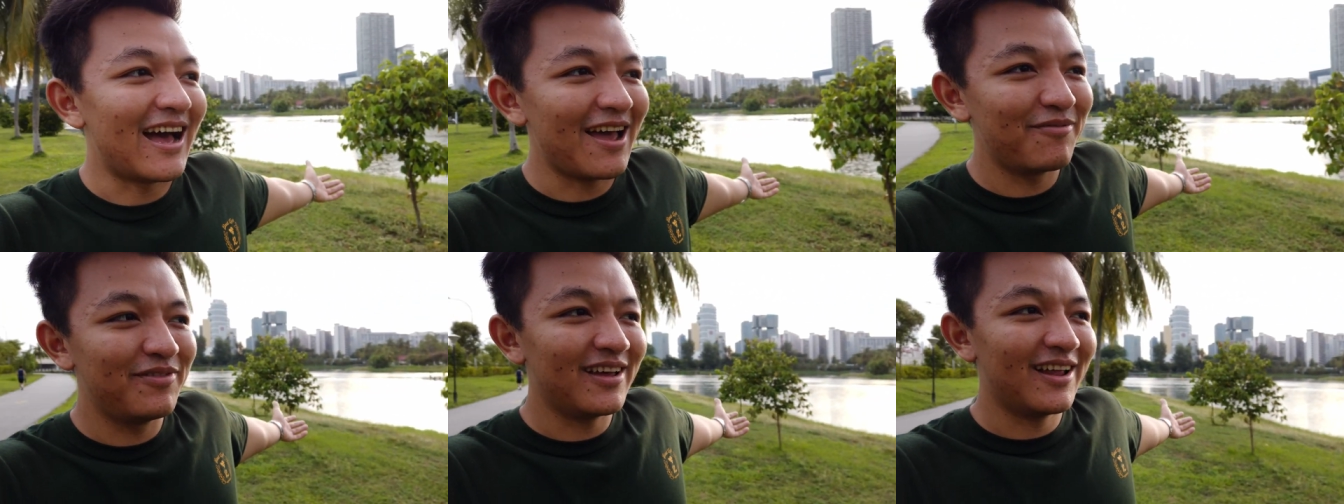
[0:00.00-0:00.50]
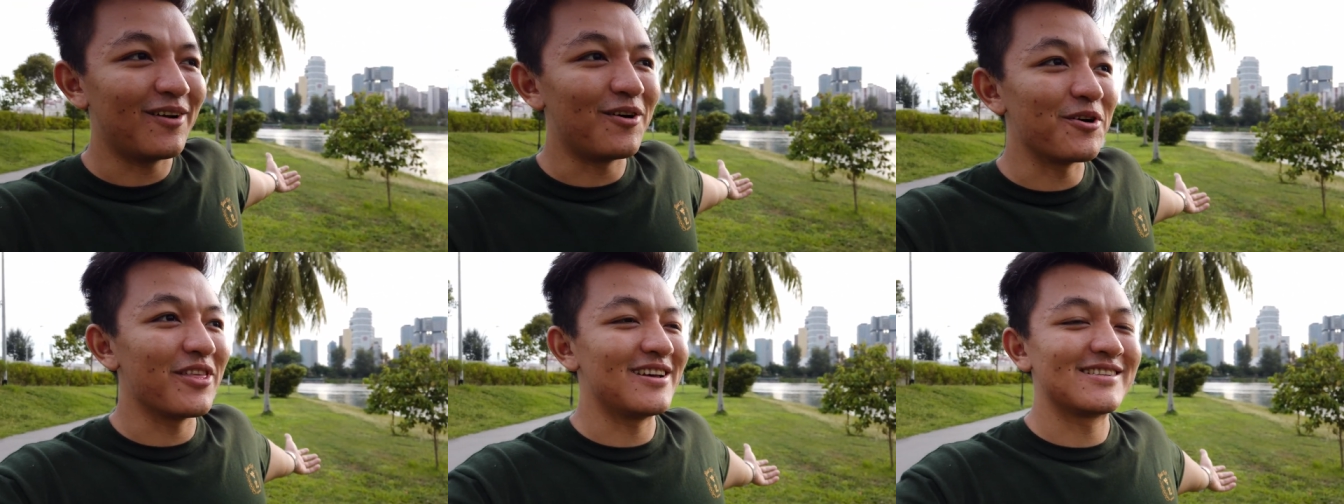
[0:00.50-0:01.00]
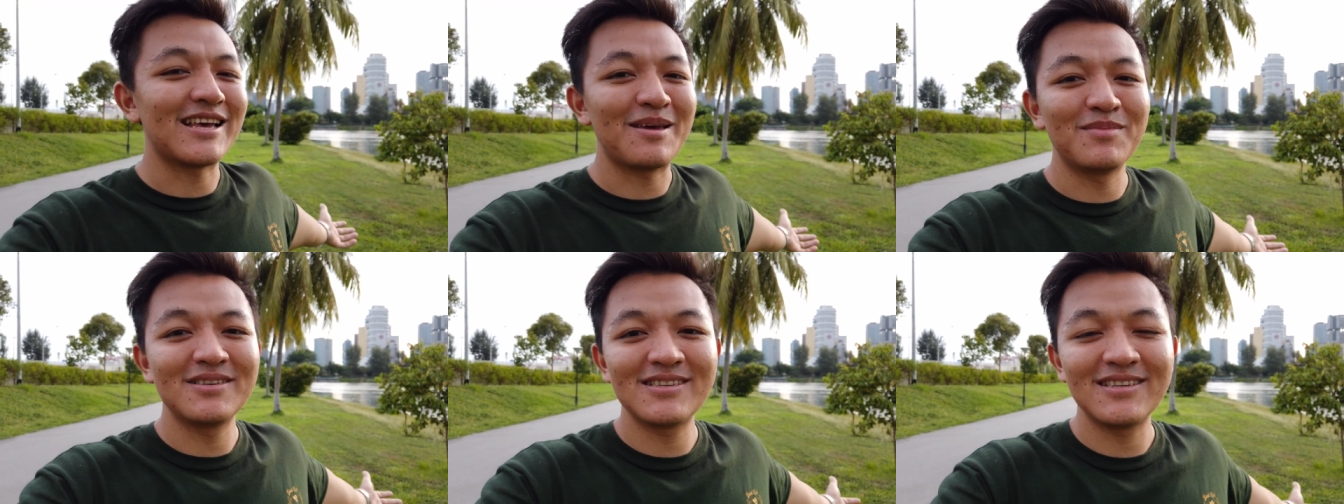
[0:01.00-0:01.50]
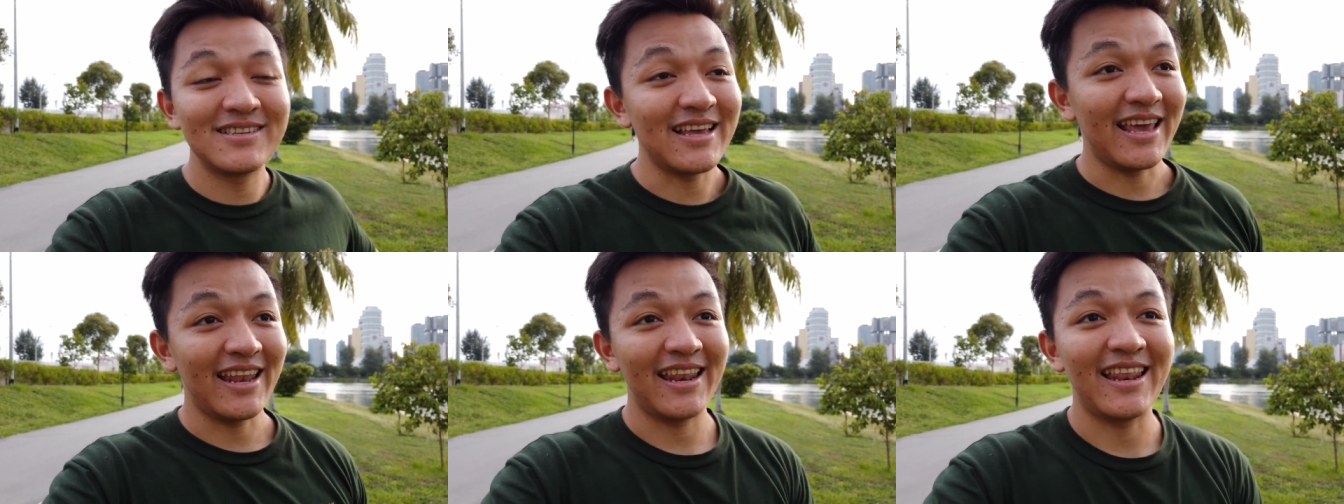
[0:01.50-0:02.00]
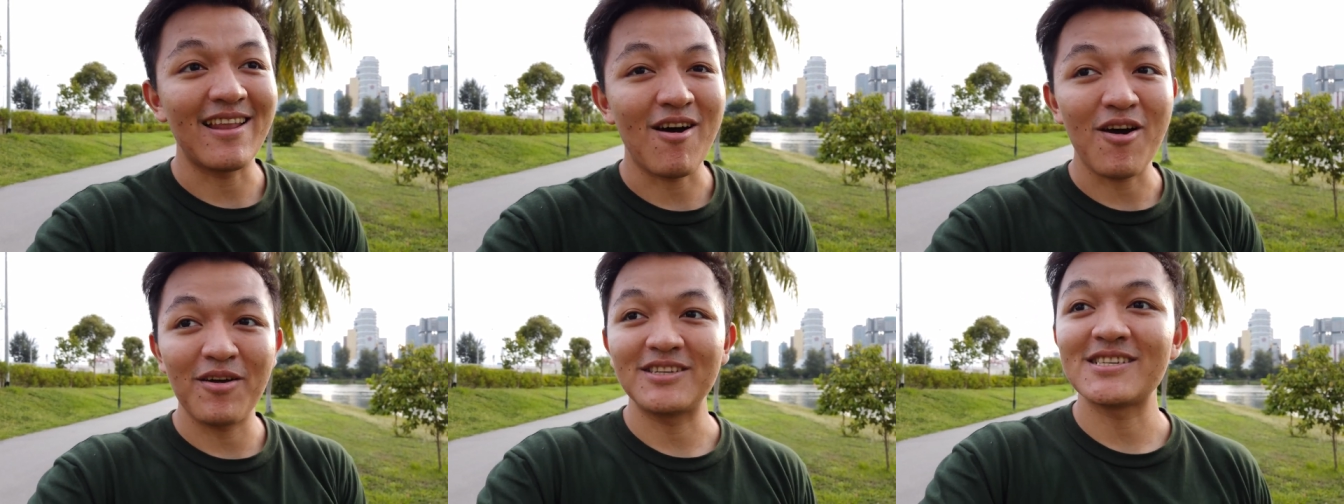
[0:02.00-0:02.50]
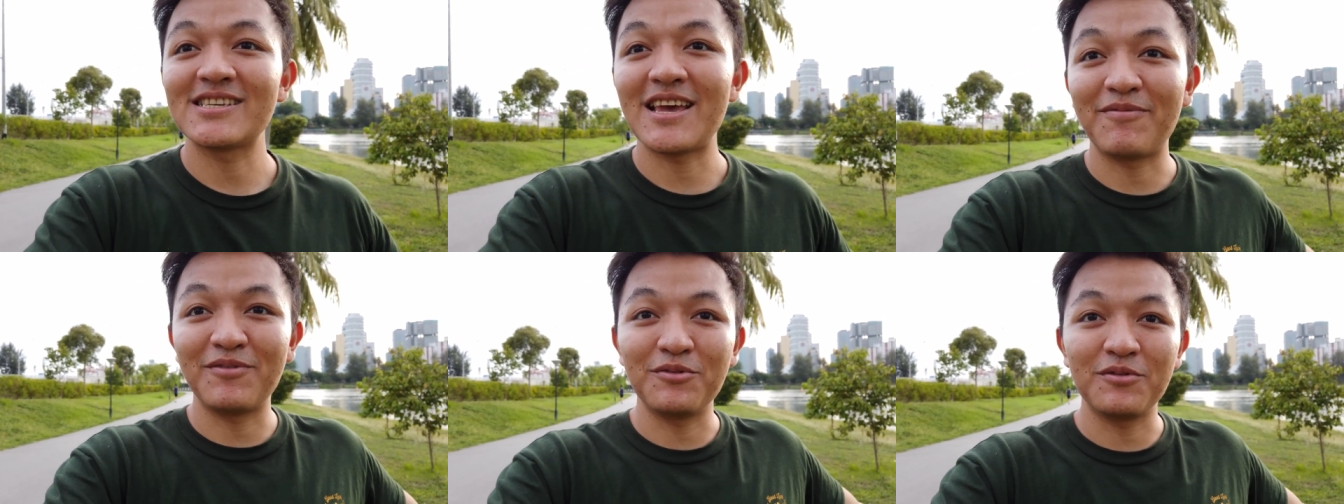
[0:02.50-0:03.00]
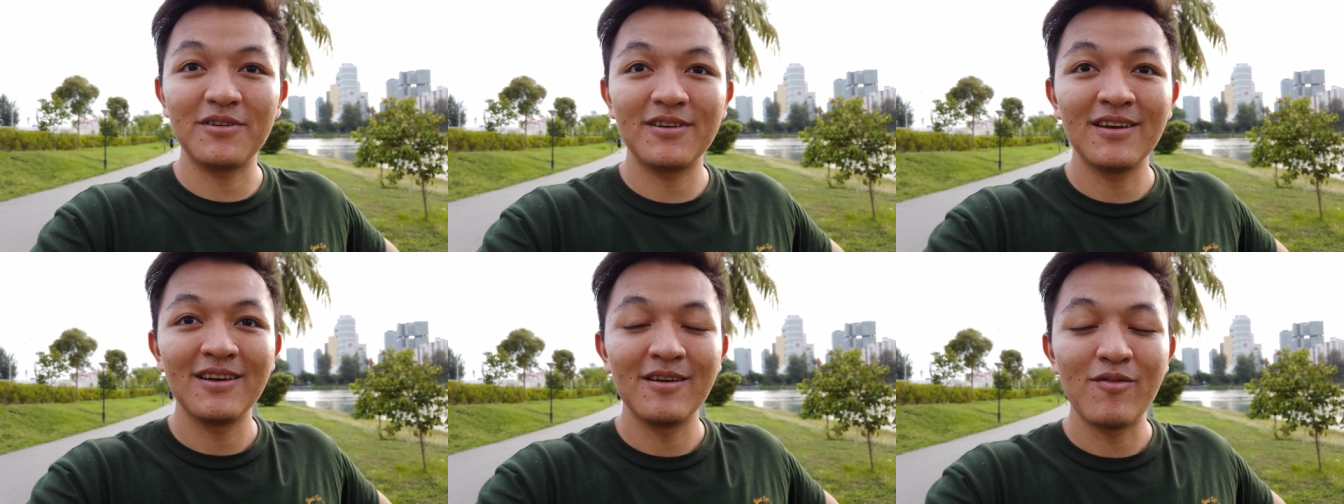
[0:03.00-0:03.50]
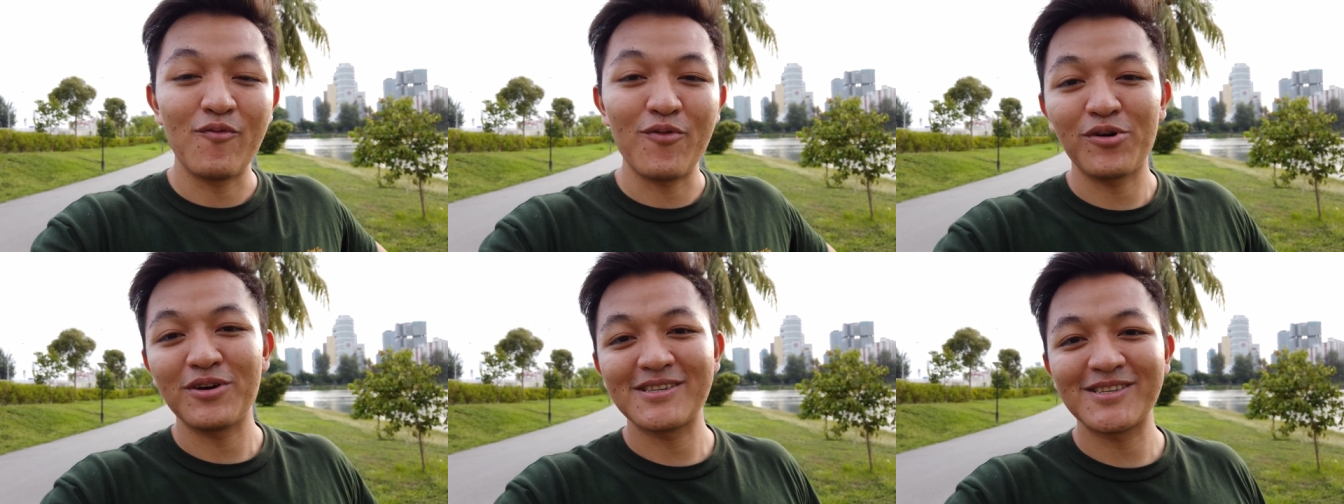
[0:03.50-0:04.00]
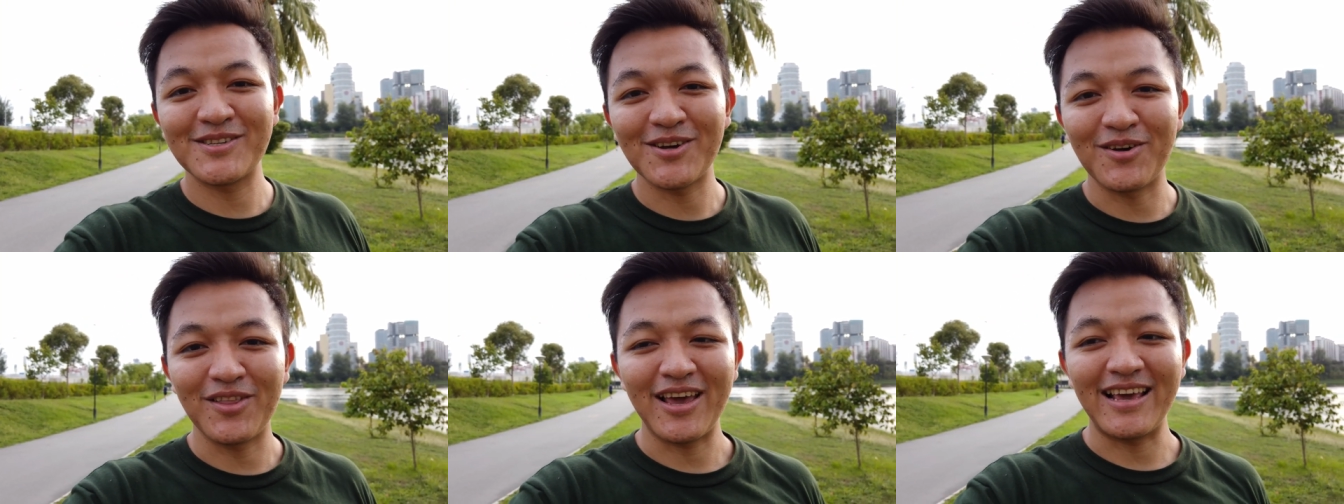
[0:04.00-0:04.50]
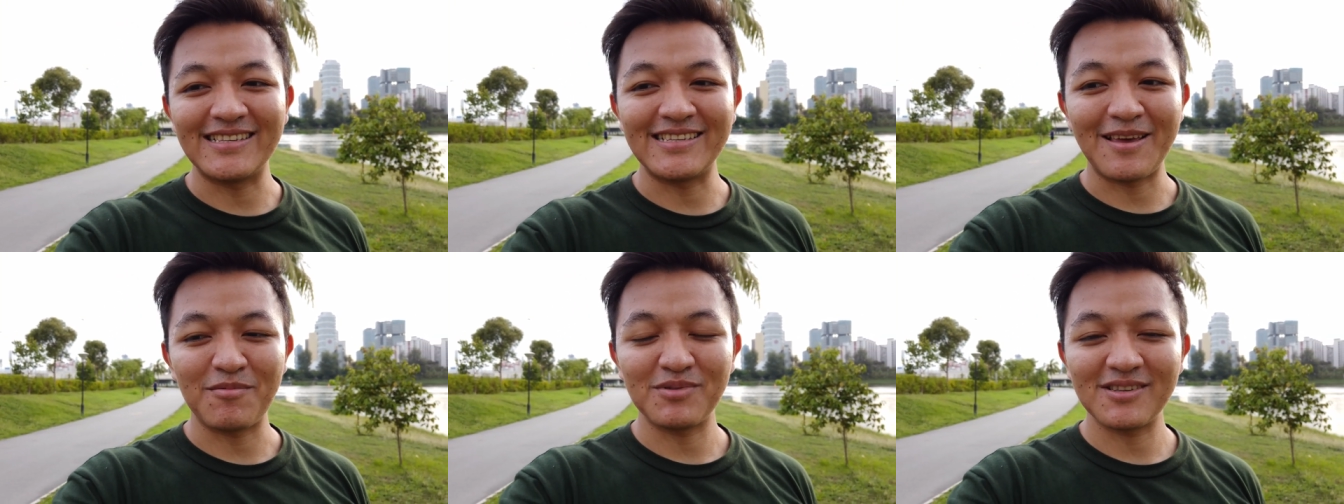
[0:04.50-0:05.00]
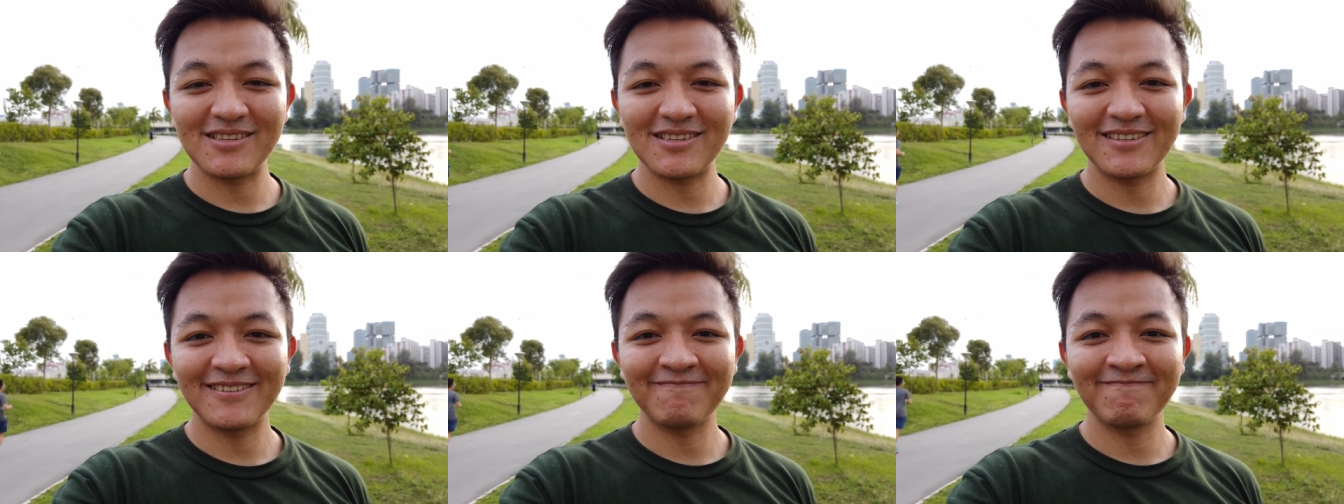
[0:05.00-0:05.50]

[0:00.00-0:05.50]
I've done all the assignments and now I just have to focus on the exams.